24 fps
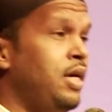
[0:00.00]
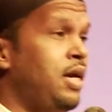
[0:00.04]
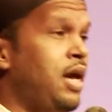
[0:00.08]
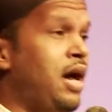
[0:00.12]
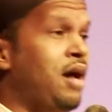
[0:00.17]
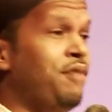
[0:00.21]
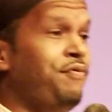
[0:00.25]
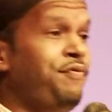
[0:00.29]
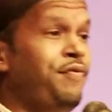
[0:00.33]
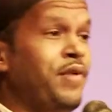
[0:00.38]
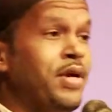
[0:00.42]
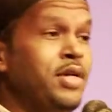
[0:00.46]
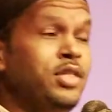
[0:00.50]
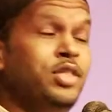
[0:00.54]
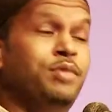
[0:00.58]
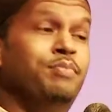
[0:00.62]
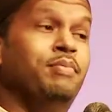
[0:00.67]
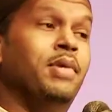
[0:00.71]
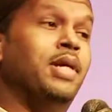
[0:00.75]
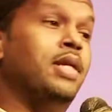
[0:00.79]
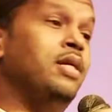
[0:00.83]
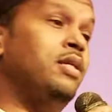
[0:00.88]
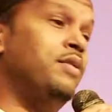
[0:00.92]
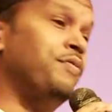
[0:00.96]
I faced
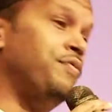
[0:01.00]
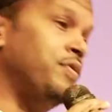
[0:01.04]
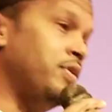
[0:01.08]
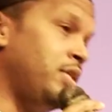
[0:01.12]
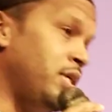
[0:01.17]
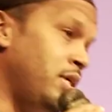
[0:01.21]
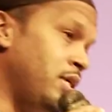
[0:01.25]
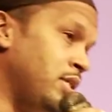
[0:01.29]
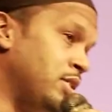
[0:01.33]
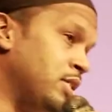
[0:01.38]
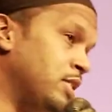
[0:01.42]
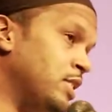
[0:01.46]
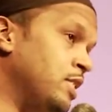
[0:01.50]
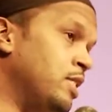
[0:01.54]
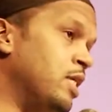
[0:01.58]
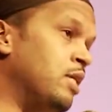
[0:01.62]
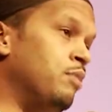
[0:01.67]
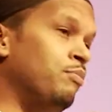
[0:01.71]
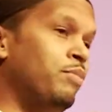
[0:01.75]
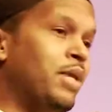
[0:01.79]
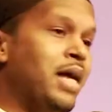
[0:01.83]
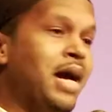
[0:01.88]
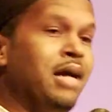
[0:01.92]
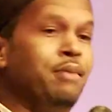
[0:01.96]
many different things as a
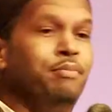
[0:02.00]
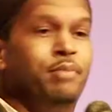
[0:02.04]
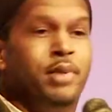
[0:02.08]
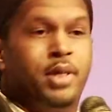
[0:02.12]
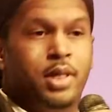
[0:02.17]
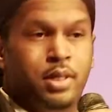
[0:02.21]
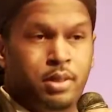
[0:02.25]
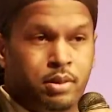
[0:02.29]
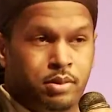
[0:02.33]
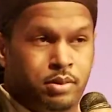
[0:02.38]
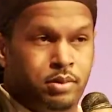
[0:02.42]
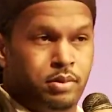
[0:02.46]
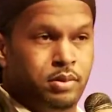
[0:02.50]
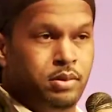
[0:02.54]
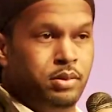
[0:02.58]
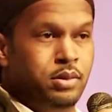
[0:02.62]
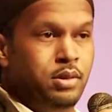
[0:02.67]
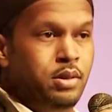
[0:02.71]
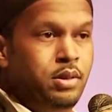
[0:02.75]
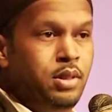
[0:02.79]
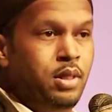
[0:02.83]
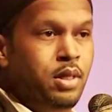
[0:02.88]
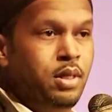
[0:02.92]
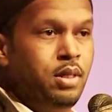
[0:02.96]
young black man,
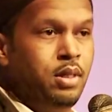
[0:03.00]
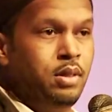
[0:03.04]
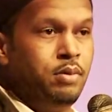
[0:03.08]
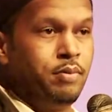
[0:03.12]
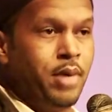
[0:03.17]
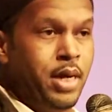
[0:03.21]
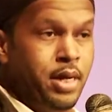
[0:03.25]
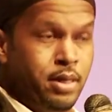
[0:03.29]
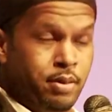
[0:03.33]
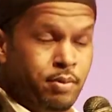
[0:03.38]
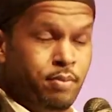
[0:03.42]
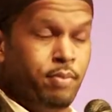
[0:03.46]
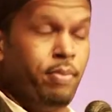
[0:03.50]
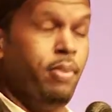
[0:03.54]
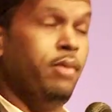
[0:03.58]
right?